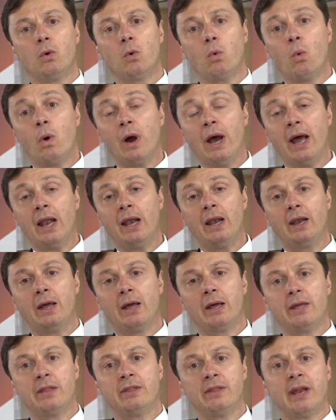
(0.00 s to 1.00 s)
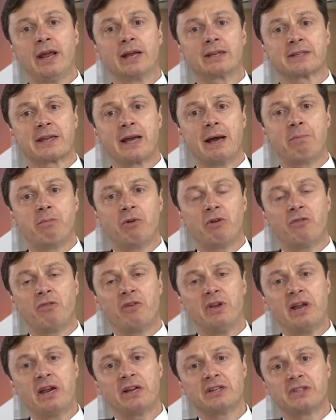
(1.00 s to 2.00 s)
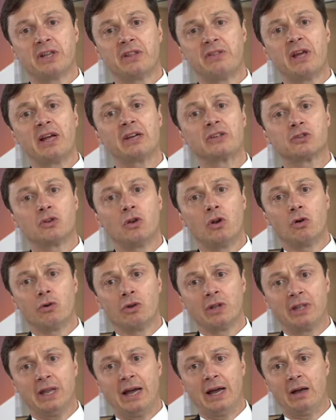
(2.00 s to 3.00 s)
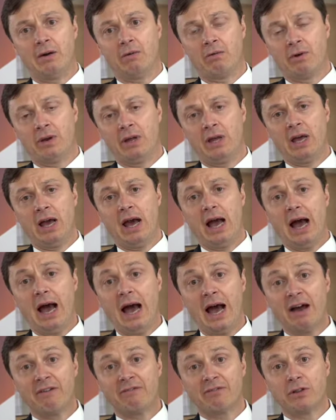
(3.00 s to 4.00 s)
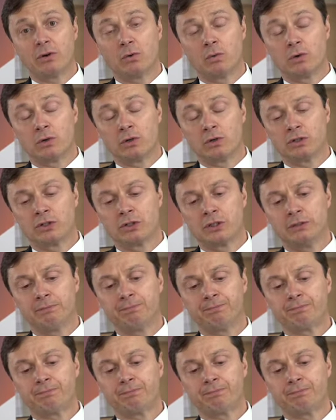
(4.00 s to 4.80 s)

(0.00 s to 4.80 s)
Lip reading: well in the next couple of years, and then slowing down afterwards.